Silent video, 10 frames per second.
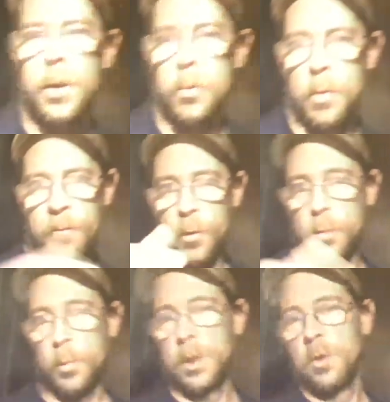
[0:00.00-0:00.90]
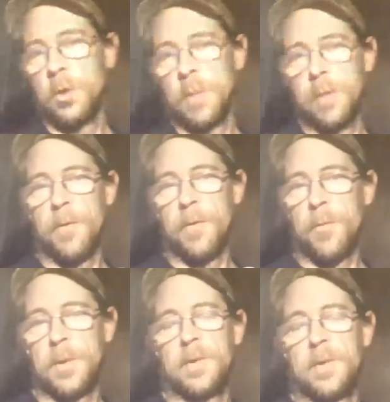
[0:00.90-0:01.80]
You run a 422 right
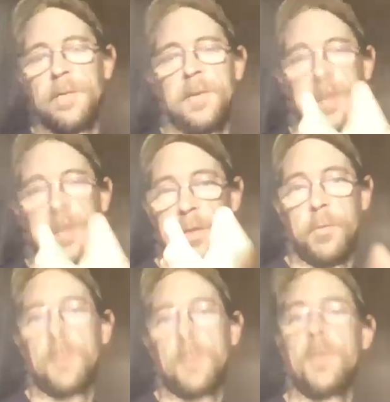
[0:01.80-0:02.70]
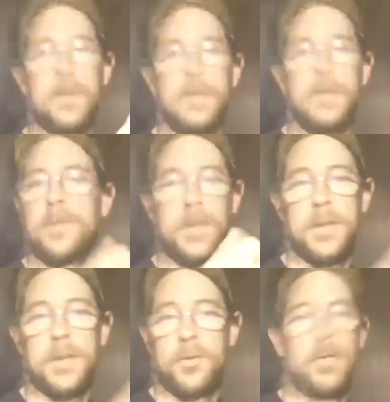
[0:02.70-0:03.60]
over 376, run
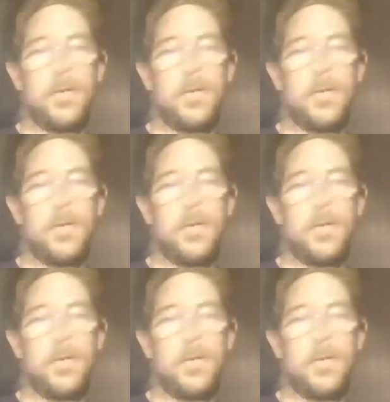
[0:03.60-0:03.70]
376